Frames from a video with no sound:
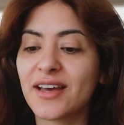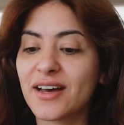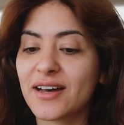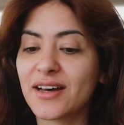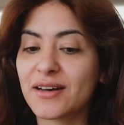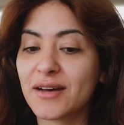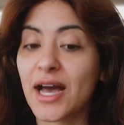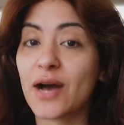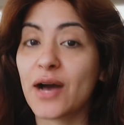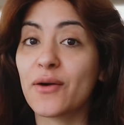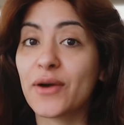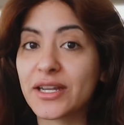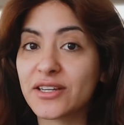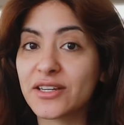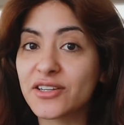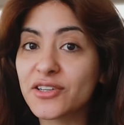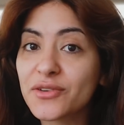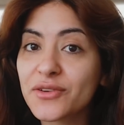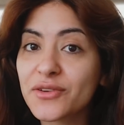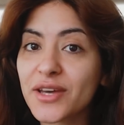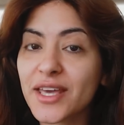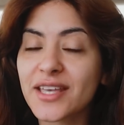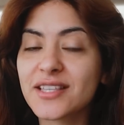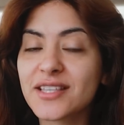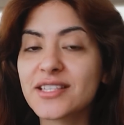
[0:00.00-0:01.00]
how I do
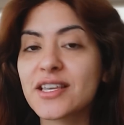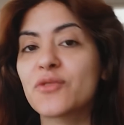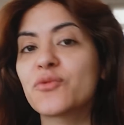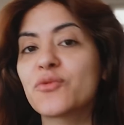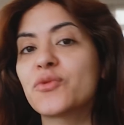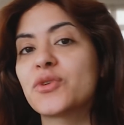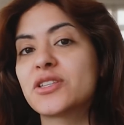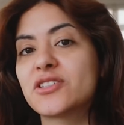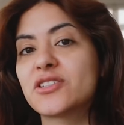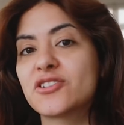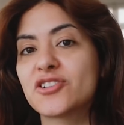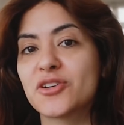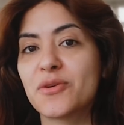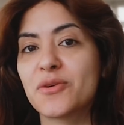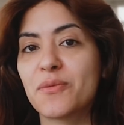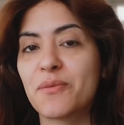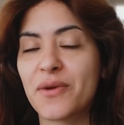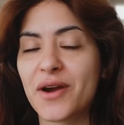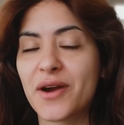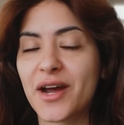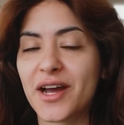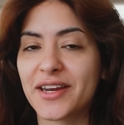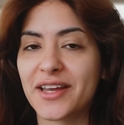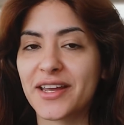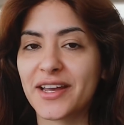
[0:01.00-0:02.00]
it and which
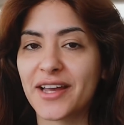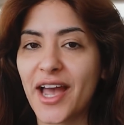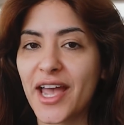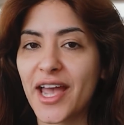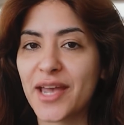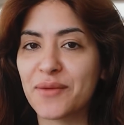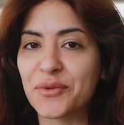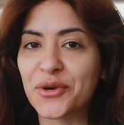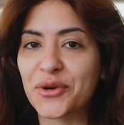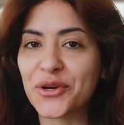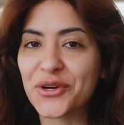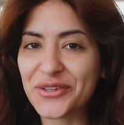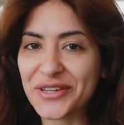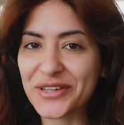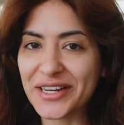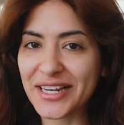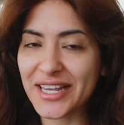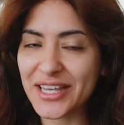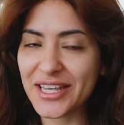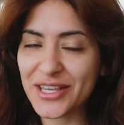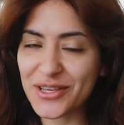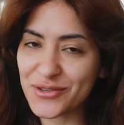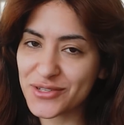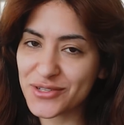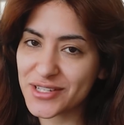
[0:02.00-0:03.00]
product I'm currently
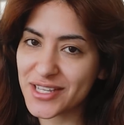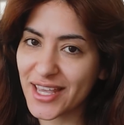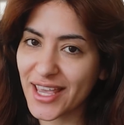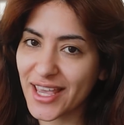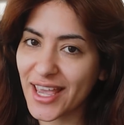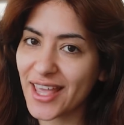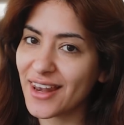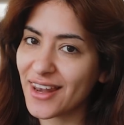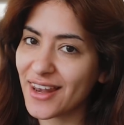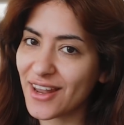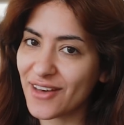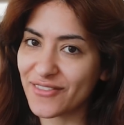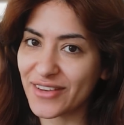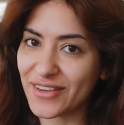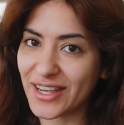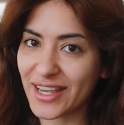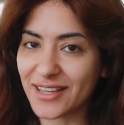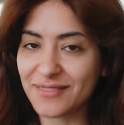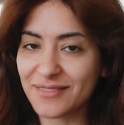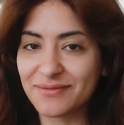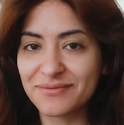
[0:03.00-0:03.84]
using and loving.